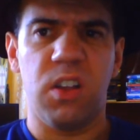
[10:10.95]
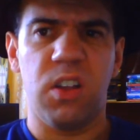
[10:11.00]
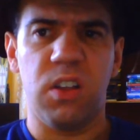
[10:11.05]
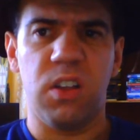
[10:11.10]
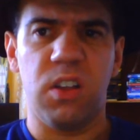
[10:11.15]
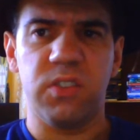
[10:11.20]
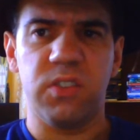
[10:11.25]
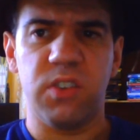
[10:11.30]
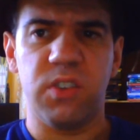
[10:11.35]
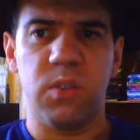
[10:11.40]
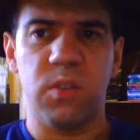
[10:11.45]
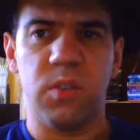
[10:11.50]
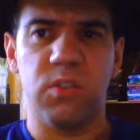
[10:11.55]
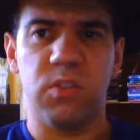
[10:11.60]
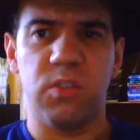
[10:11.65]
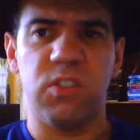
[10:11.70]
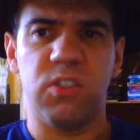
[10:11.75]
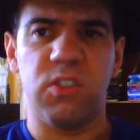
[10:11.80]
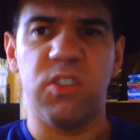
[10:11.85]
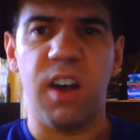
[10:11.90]
Also,
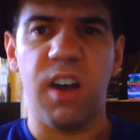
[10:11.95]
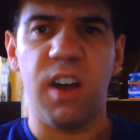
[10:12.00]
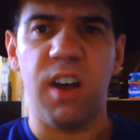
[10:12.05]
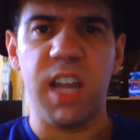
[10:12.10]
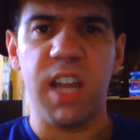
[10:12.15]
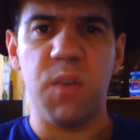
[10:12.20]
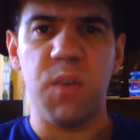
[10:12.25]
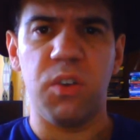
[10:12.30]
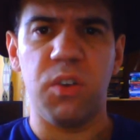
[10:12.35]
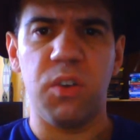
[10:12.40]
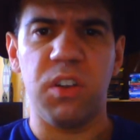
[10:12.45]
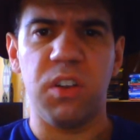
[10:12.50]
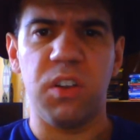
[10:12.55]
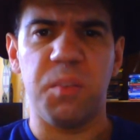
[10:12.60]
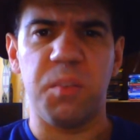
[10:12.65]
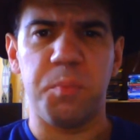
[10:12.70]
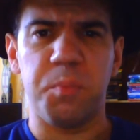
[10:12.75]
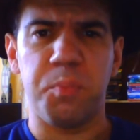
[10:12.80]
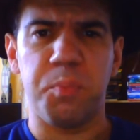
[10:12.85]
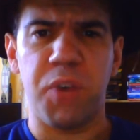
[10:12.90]
Donnie
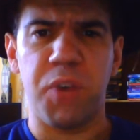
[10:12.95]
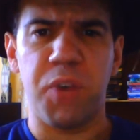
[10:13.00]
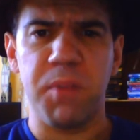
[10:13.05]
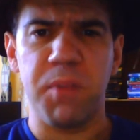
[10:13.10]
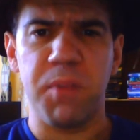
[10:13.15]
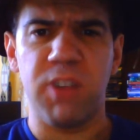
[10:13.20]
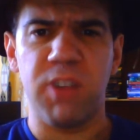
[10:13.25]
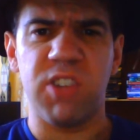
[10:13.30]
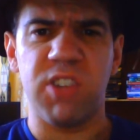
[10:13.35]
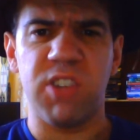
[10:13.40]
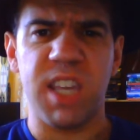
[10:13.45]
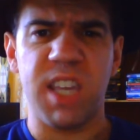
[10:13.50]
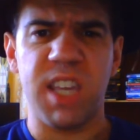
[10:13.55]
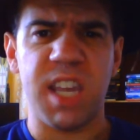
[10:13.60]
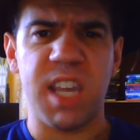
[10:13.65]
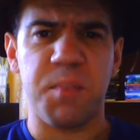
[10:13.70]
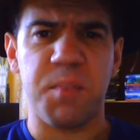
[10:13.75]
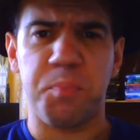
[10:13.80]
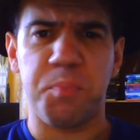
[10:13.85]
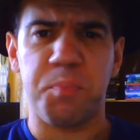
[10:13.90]
will pretty much
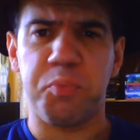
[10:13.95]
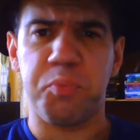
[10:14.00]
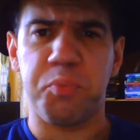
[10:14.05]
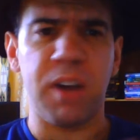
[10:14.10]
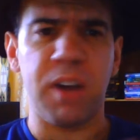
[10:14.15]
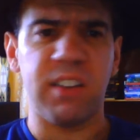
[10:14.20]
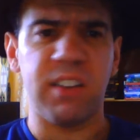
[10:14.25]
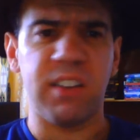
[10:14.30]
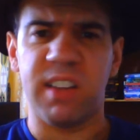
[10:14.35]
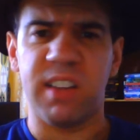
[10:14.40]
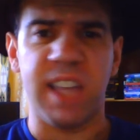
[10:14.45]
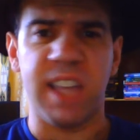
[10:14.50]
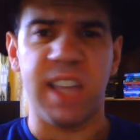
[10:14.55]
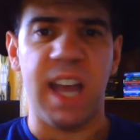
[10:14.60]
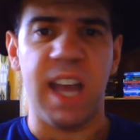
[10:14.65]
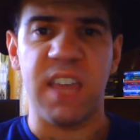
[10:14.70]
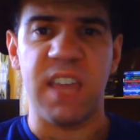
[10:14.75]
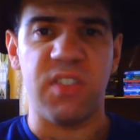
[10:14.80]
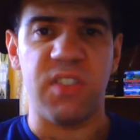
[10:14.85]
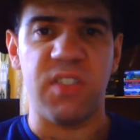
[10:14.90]
eat practically
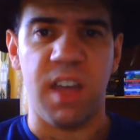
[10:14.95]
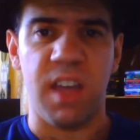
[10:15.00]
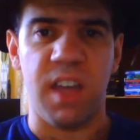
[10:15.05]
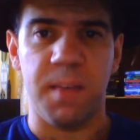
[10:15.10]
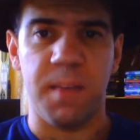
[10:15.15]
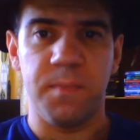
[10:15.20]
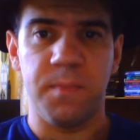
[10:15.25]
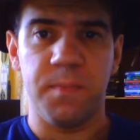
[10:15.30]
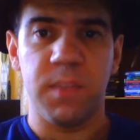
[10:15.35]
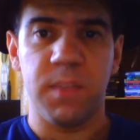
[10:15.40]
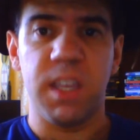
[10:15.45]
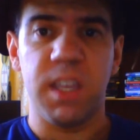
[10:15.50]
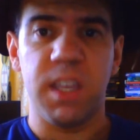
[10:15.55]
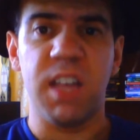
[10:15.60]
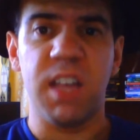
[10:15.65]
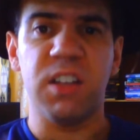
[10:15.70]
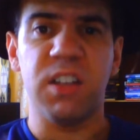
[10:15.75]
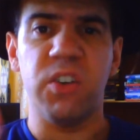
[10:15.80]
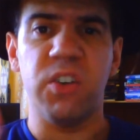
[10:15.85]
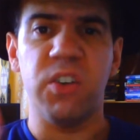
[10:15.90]
anything,
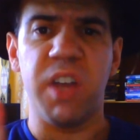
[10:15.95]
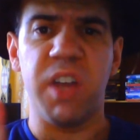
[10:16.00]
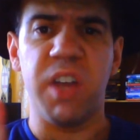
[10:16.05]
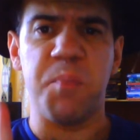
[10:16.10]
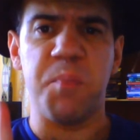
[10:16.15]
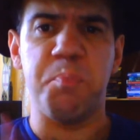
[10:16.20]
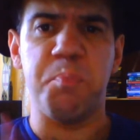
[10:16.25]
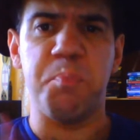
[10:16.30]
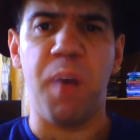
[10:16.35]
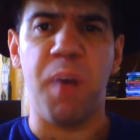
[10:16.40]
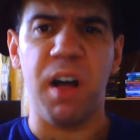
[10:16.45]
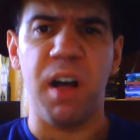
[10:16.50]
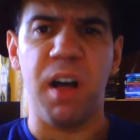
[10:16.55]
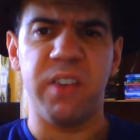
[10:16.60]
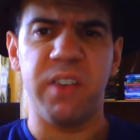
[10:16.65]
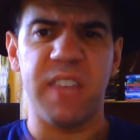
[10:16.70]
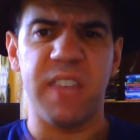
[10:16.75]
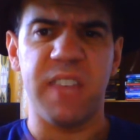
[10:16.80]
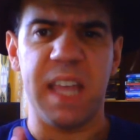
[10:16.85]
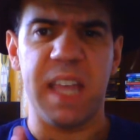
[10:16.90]
including
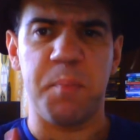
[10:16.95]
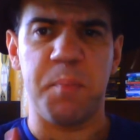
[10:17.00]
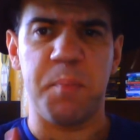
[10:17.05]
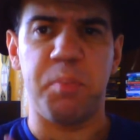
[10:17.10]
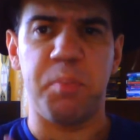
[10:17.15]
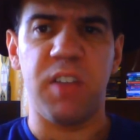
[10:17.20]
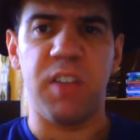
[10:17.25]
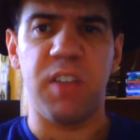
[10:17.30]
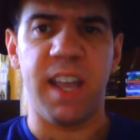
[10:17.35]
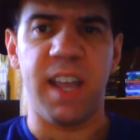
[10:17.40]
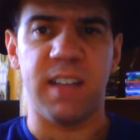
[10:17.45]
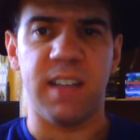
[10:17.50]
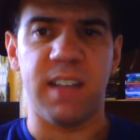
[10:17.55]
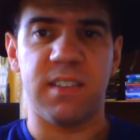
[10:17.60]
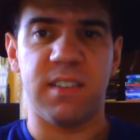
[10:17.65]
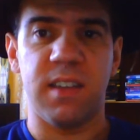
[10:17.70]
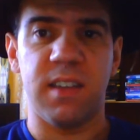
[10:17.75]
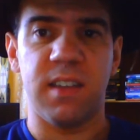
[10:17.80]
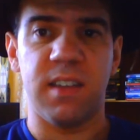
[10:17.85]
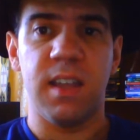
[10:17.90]
bugs and
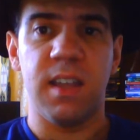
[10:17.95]
plants,